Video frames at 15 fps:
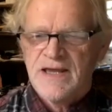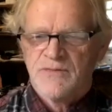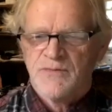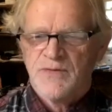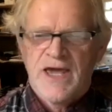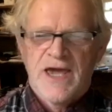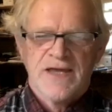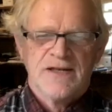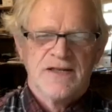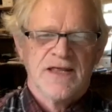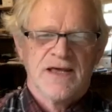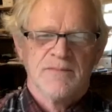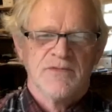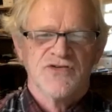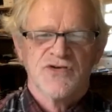and we hated
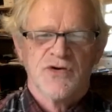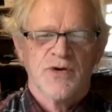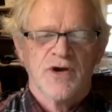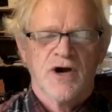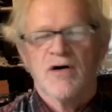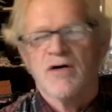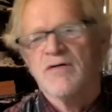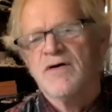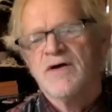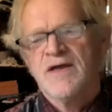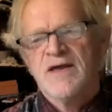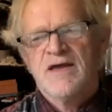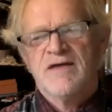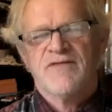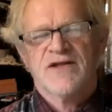them, and so we all
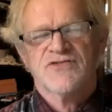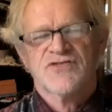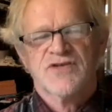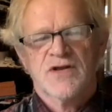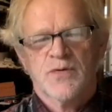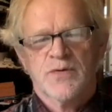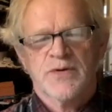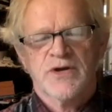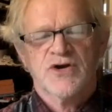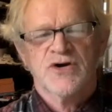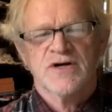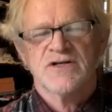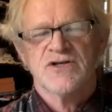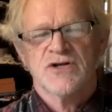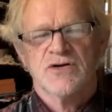eventually, when we
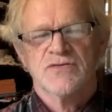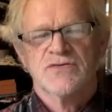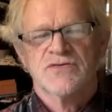could, you